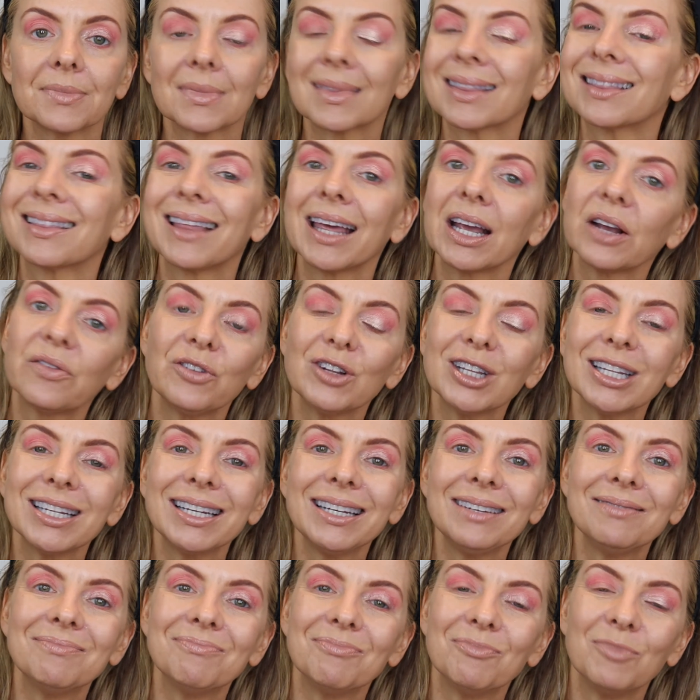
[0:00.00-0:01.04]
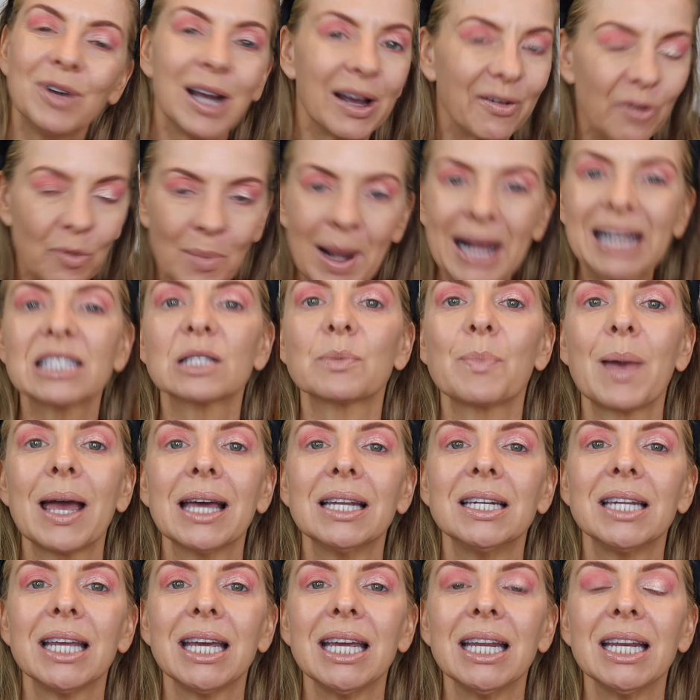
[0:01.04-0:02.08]
Thankfully, we have a mask
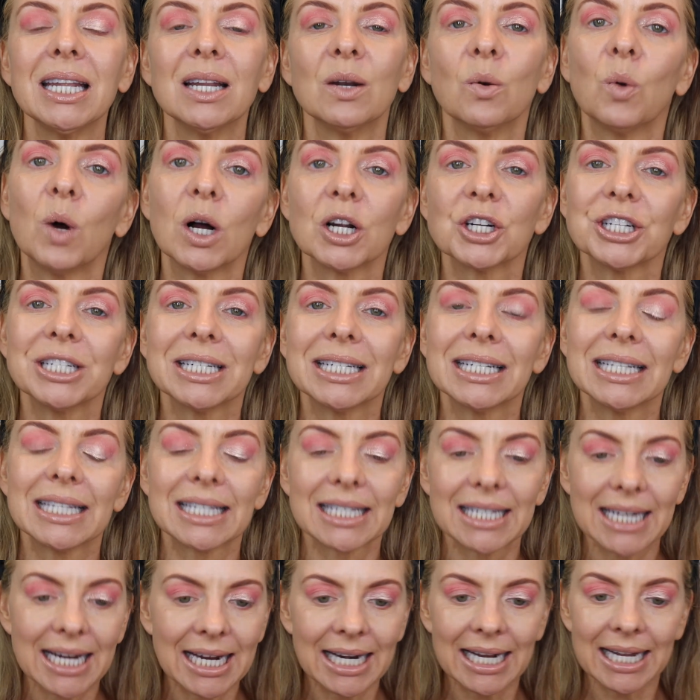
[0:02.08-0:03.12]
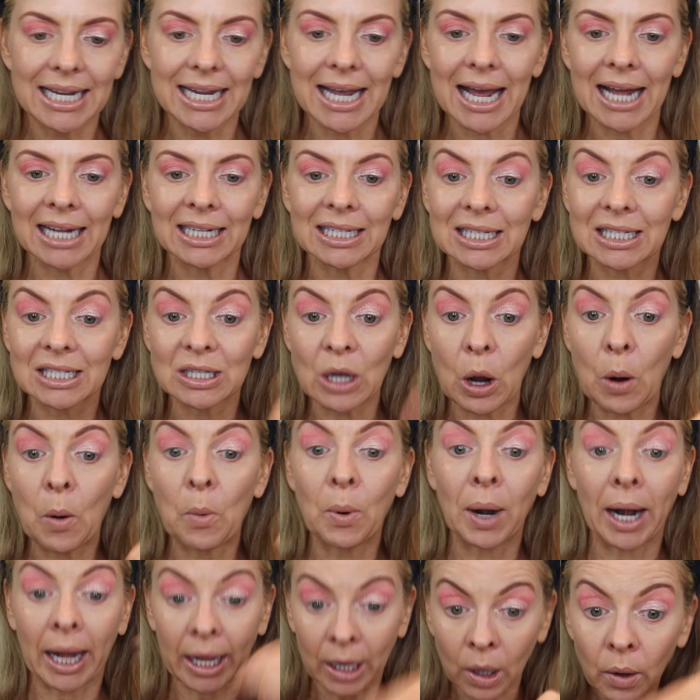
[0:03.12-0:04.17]
mandate in Washington State again, so
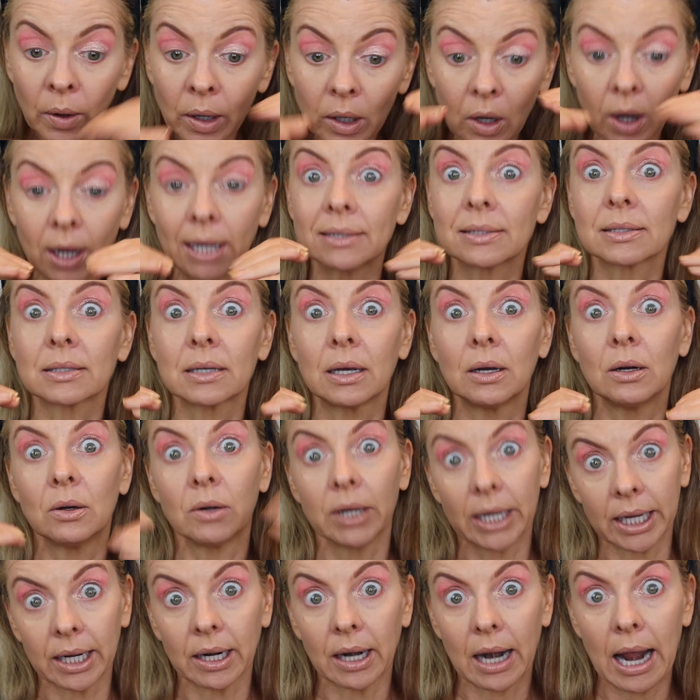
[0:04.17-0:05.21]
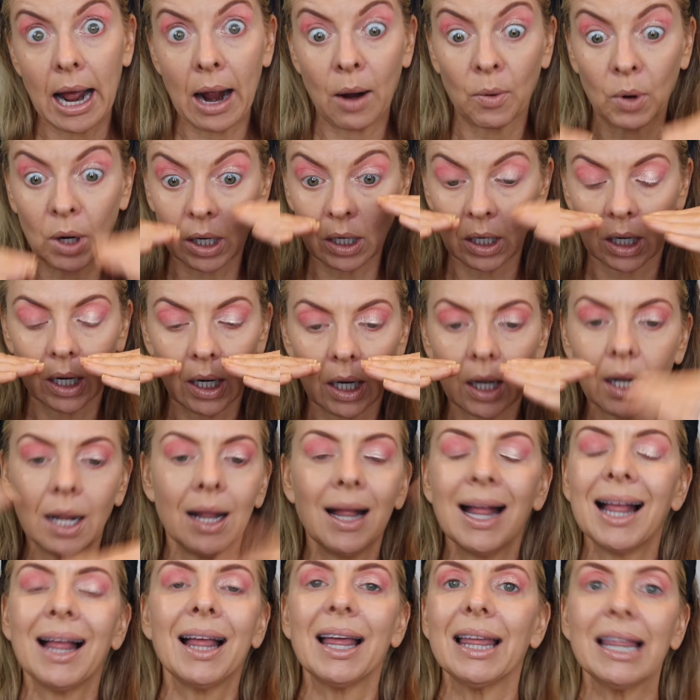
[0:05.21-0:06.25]
when I go to Costco in an hour,
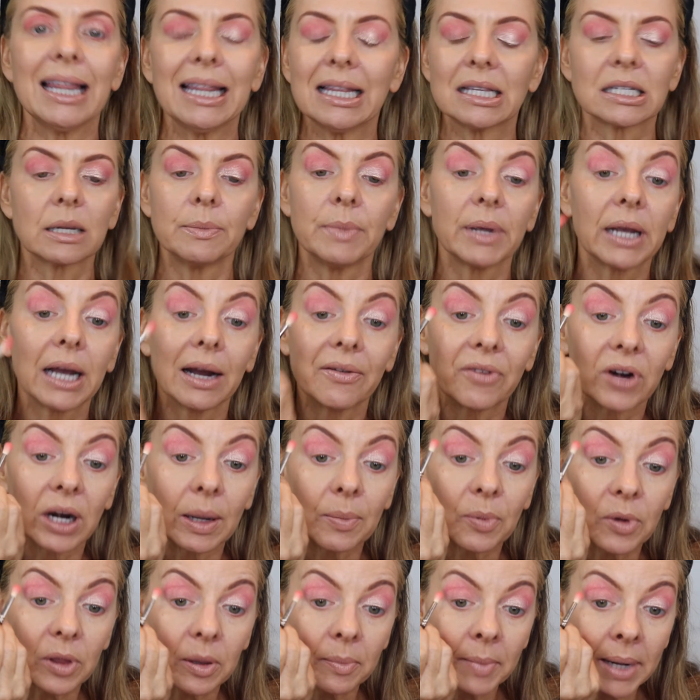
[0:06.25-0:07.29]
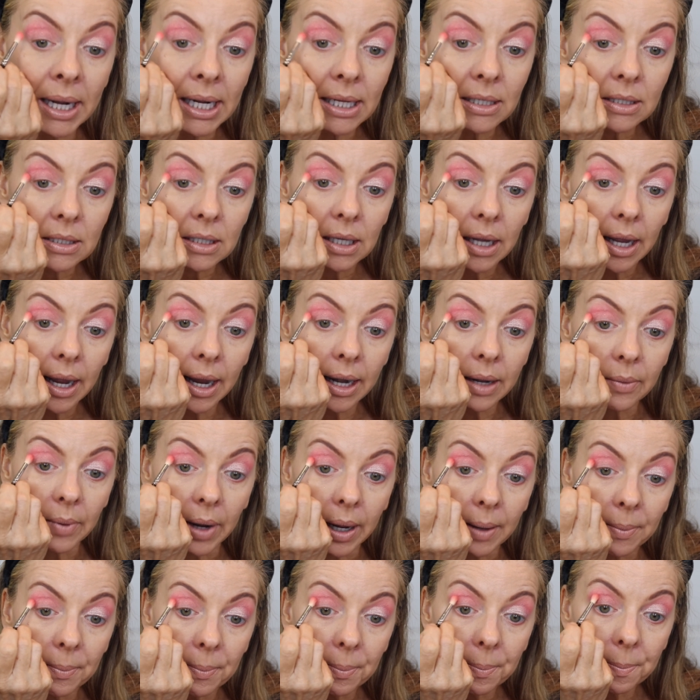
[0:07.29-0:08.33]
it's going to be covered up with a mask.
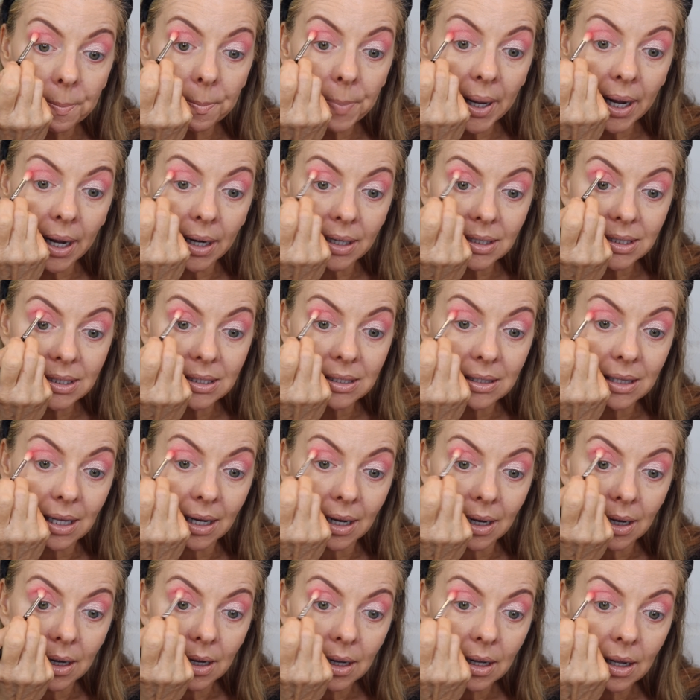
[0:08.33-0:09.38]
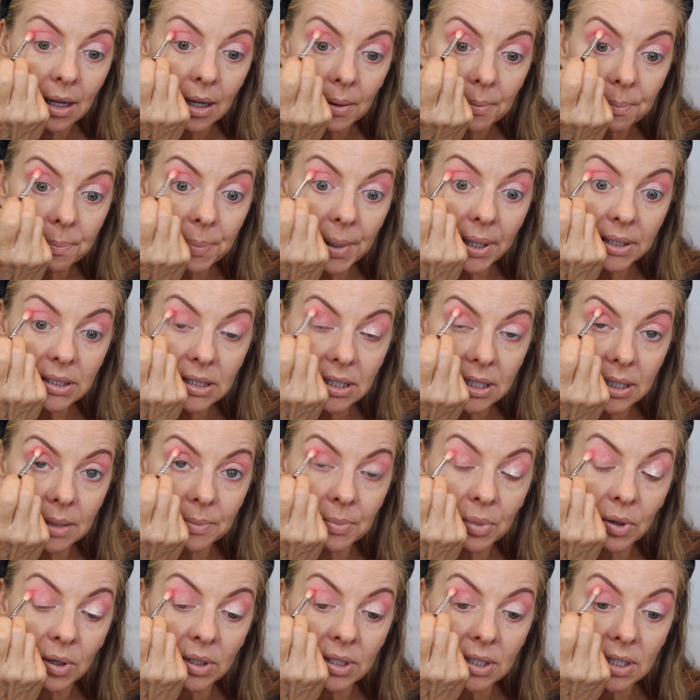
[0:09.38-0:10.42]
Anyway, back to the
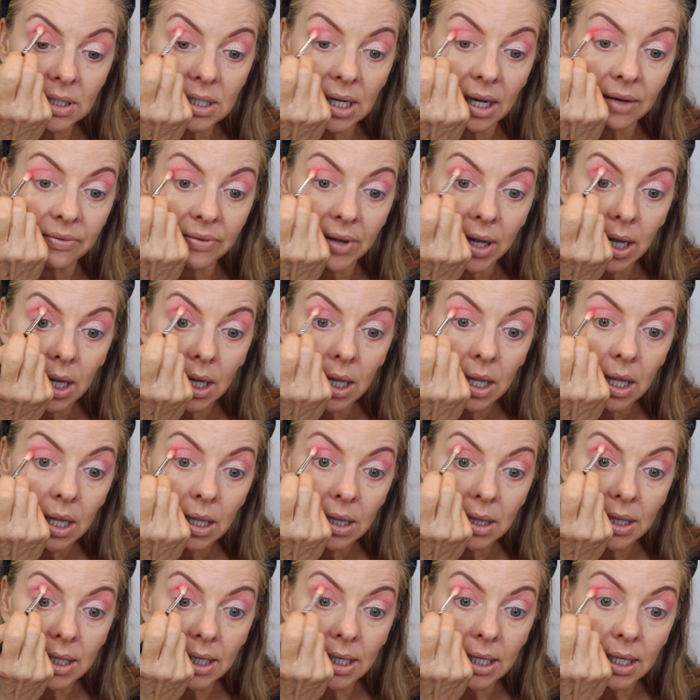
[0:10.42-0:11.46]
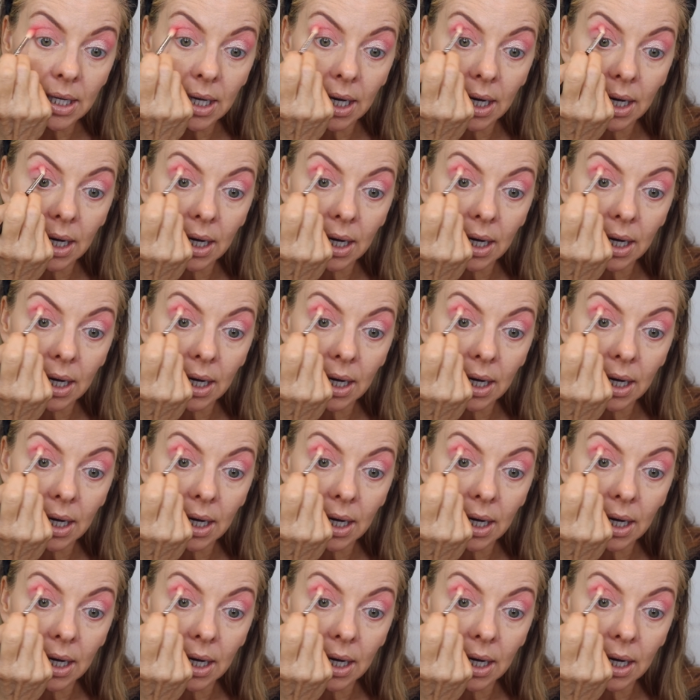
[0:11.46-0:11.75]
important stuff. The